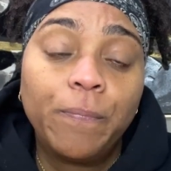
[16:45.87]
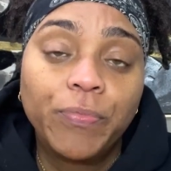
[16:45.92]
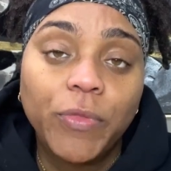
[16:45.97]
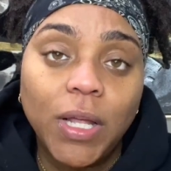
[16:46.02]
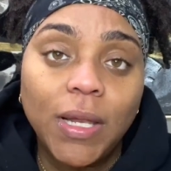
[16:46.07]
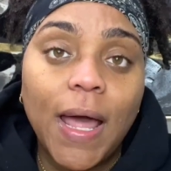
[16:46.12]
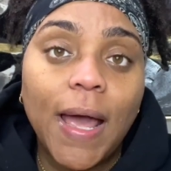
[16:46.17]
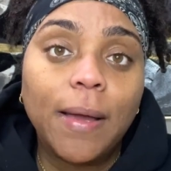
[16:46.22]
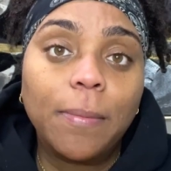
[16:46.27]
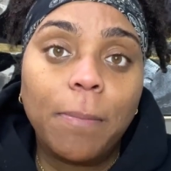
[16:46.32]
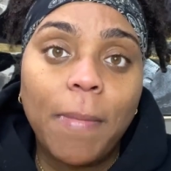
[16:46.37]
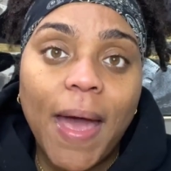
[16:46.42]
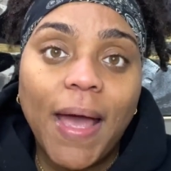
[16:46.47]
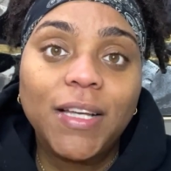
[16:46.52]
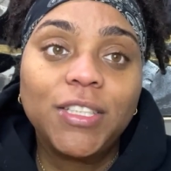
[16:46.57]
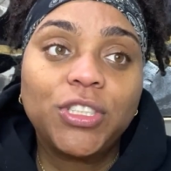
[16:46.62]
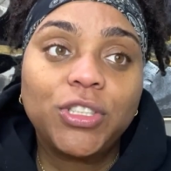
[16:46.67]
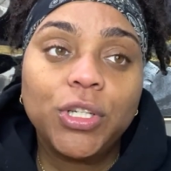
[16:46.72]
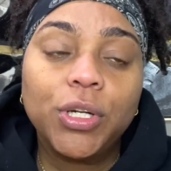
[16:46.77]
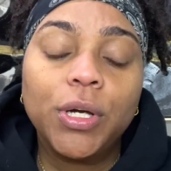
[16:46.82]
Like
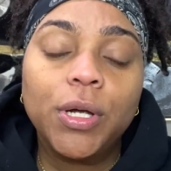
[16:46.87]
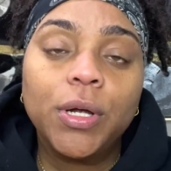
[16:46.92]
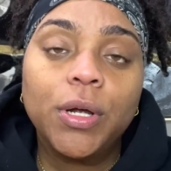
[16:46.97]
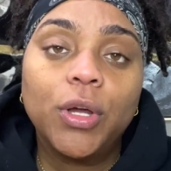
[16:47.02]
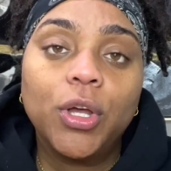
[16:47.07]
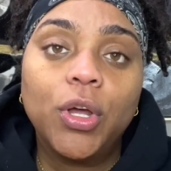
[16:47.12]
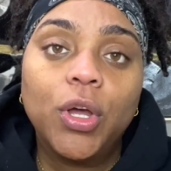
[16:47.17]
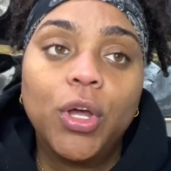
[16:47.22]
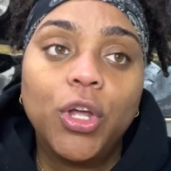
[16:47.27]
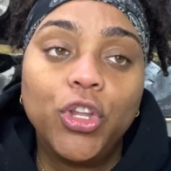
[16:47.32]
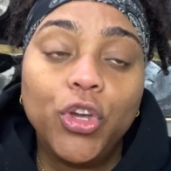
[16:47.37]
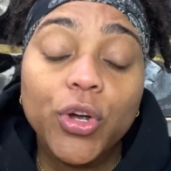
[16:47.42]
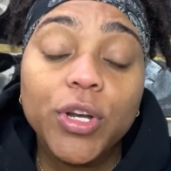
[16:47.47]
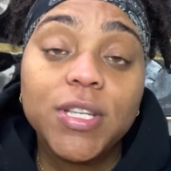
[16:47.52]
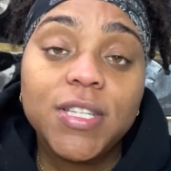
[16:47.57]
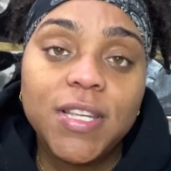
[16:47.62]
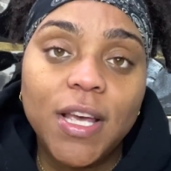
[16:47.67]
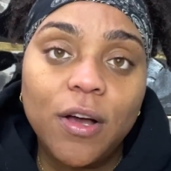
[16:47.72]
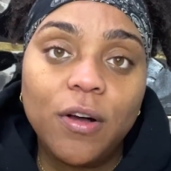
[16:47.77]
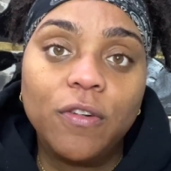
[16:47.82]
master
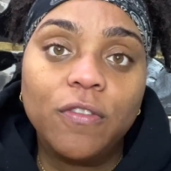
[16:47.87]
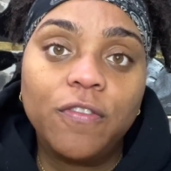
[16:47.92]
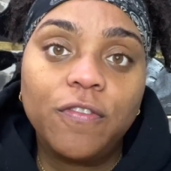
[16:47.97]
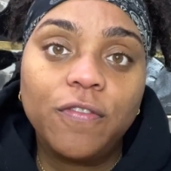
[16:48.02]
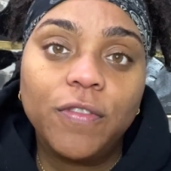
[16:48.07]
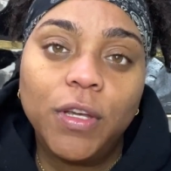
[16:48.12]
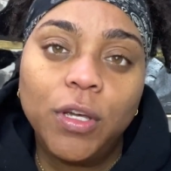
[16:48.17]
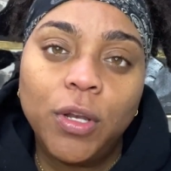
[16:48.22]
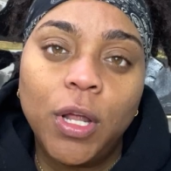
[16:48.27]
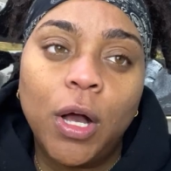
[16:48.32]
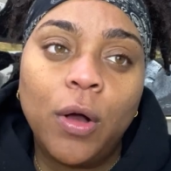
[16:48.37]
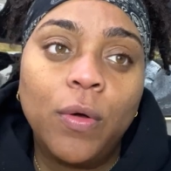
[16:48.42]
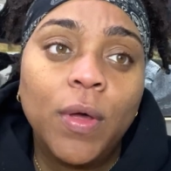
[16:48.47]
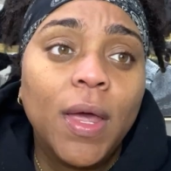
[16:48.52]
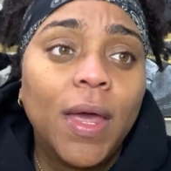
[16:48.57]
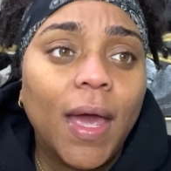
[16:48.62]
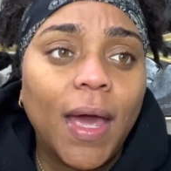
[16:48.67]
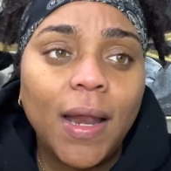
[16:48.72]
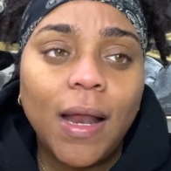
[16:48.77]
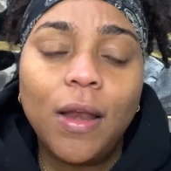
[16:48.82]
yourself,
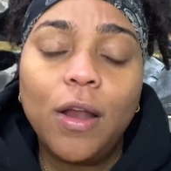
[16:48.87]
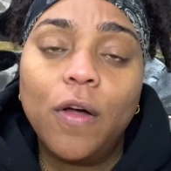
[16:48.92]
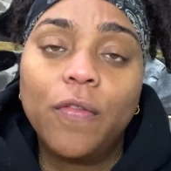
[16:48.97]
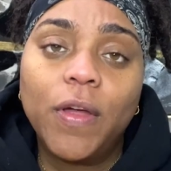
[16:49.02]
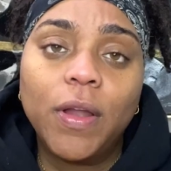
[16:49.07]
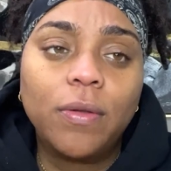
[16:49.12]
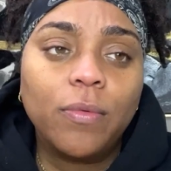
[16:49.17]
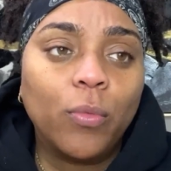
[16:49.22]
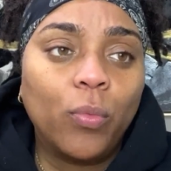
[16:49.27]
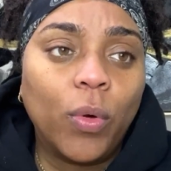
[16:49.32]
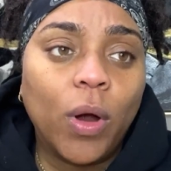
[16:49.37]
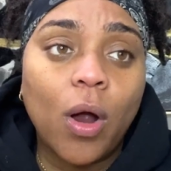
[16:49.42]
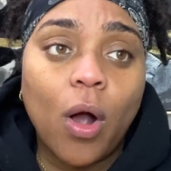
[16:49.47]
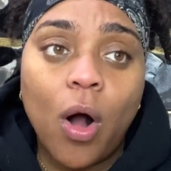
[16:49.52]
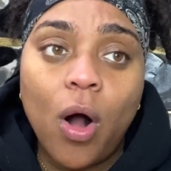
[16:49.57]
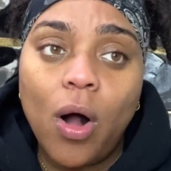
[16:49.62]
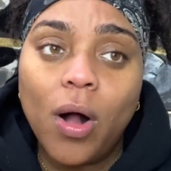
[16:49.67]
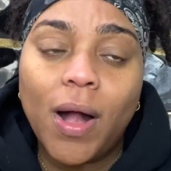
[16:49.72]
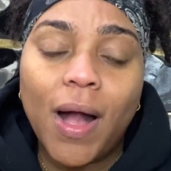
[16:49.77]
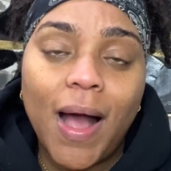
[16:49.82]
and I know that we're
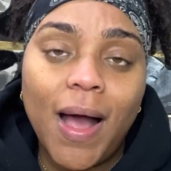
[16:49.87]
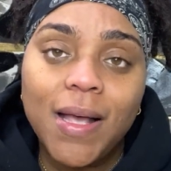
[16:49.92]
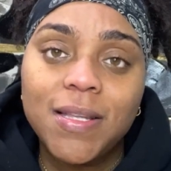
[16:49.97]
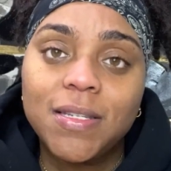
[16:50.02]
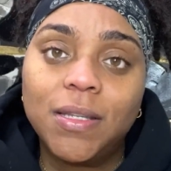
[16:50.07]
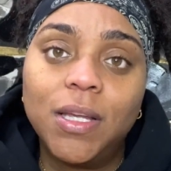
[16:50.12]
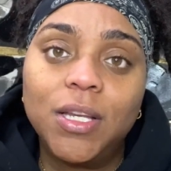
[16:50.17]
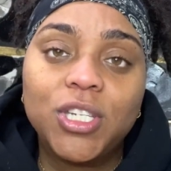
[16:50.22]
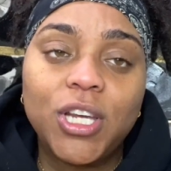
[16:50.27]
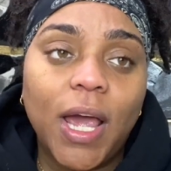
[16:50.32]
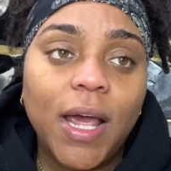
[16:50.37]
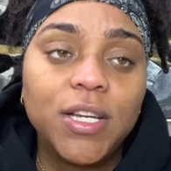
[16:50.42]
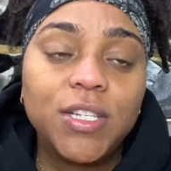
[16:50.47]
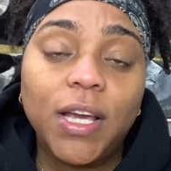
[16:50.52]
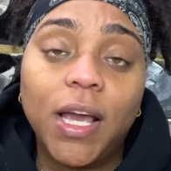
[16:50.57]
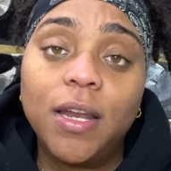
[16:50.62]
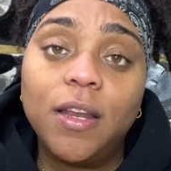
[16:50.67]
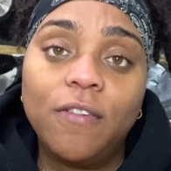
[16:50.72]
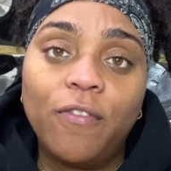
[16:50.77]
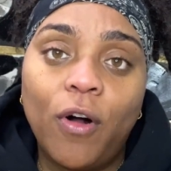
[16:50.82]
all constantly
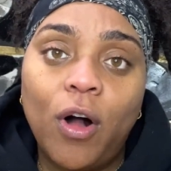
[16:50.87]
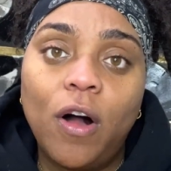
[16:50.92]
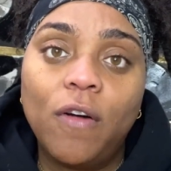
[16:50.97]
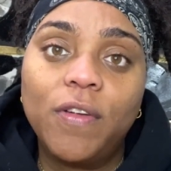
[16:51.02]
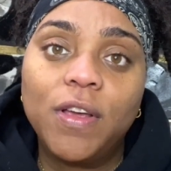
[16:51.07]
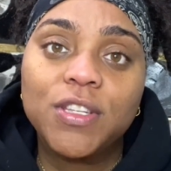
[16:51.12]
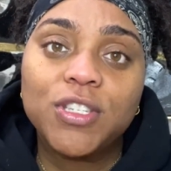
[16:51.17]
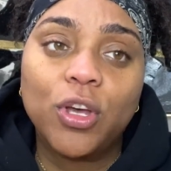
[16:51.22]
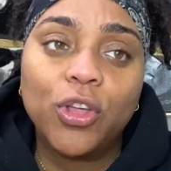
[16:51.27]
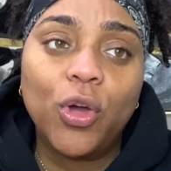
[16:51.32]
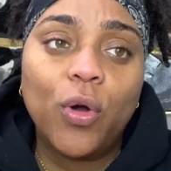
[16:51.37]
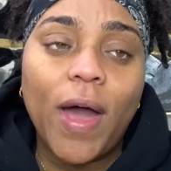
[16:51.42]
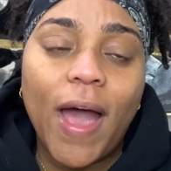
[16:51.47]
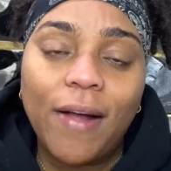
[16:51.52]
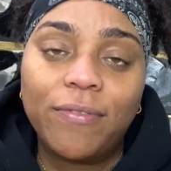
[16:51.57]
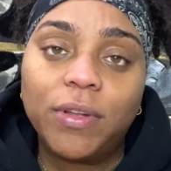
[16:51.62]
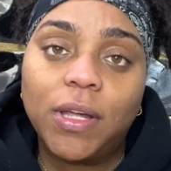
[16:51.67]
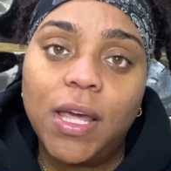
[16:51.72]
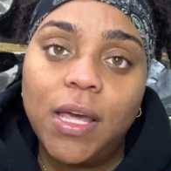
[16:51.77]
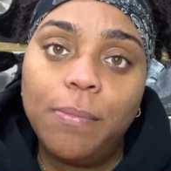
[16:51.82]
changing and evolving. So you'll
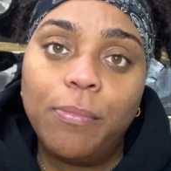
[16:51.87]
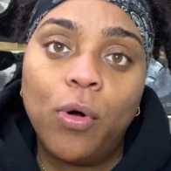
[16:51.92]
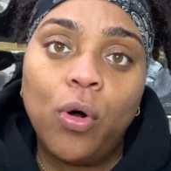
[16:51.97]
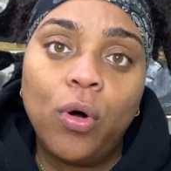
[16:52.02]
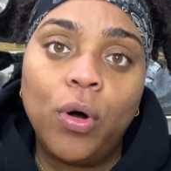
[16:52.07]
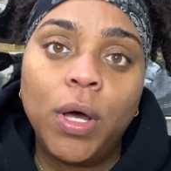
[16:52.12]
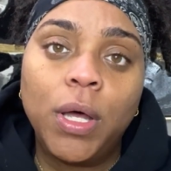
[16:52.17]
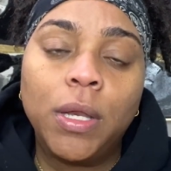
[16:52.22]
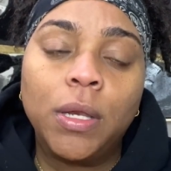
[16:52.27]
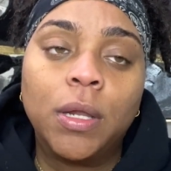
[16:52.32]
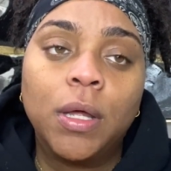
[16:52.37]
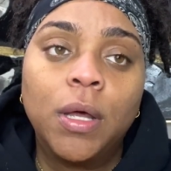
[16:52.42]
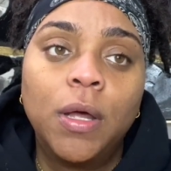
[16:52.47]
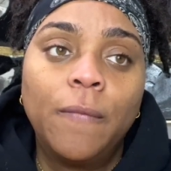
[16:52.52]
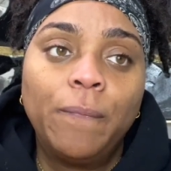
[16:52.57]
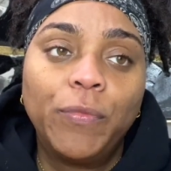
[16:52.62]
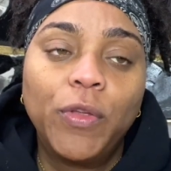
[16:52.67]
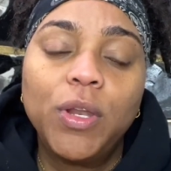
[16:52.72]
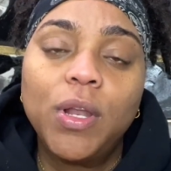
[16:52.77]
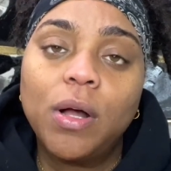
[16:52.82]
have to keep on,
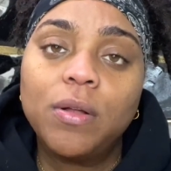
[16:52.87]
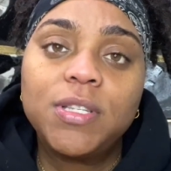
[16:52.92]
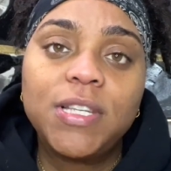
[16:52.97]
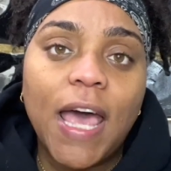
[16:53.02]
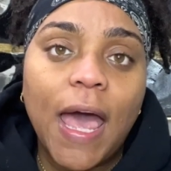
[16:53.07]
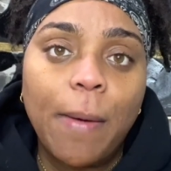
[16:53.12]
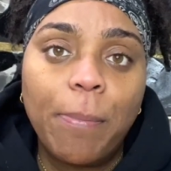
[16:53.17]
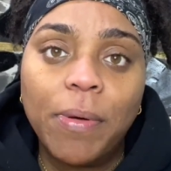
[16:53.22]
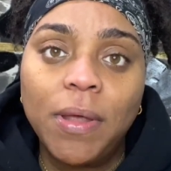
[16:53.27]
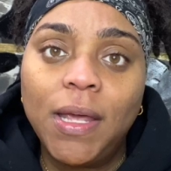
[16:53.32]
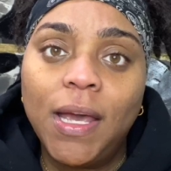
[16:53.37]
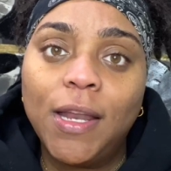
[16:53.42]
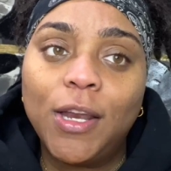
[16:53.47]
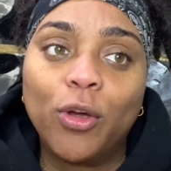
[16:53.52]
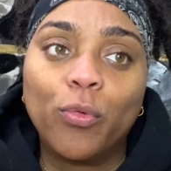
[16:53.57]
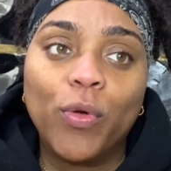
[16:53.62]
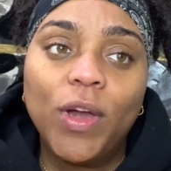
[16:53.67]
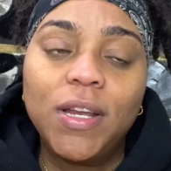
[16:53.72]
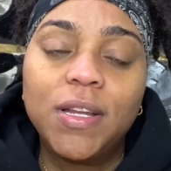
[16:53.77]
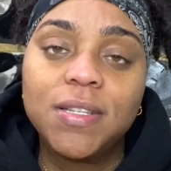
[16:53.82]
tapping in
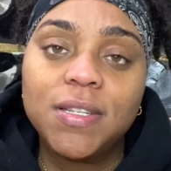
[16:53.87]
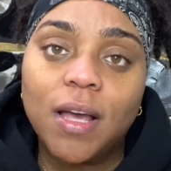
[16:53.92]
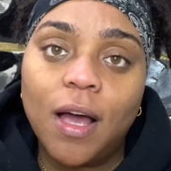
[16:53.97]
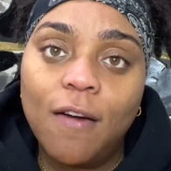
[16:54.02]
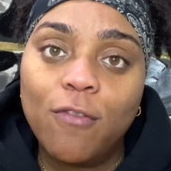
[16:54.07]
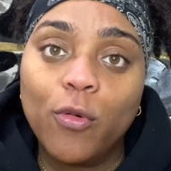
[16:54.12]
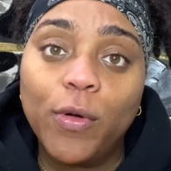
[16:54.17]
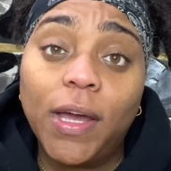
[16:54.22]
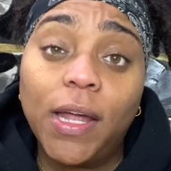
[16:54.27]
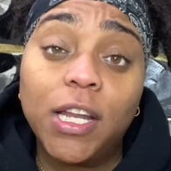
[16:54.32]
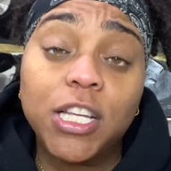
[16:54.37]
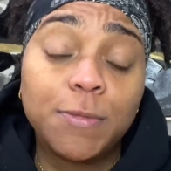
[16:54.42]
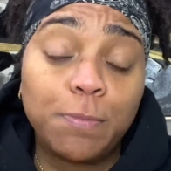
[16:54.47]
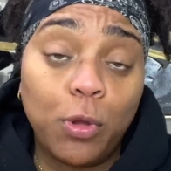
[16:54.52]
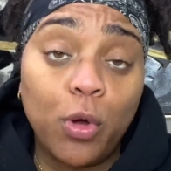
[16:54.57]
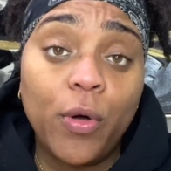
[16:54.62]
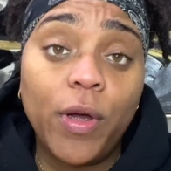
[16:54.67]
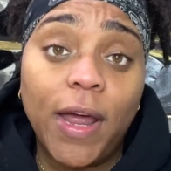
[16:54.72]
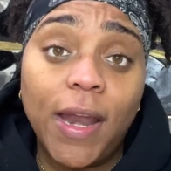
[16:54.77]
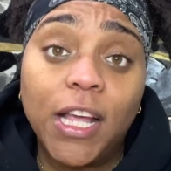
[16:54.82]
and rediscovering and
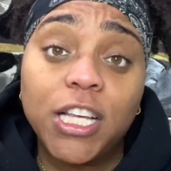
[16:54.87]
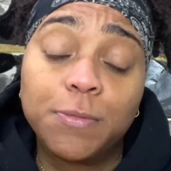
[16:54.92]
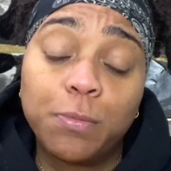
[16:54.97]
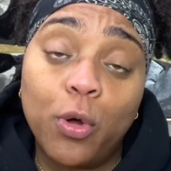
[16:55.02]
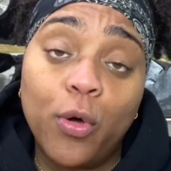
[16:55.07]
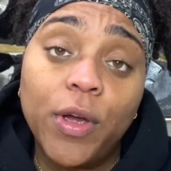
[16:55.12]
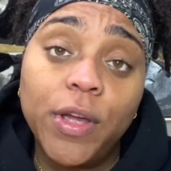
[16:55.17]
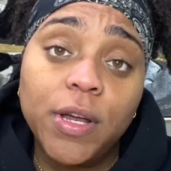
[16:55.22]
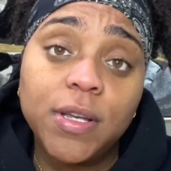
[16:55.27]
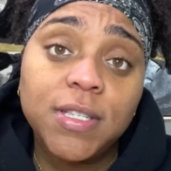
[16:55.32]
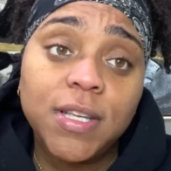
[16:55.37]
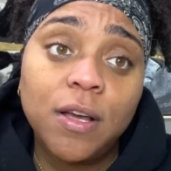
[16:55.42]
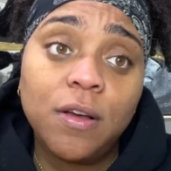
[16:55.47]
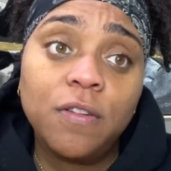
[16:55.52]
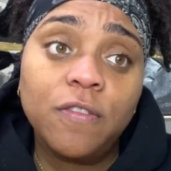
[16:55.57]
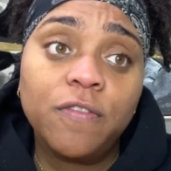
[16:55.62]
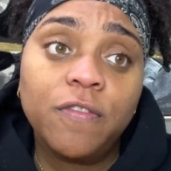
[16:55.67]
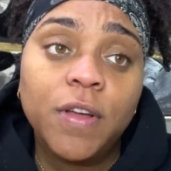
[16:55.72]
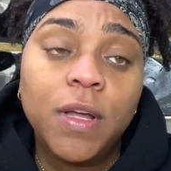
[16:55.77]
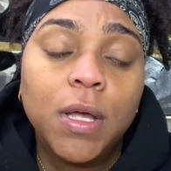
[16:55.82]
exploring
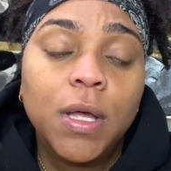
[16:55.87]
yourself.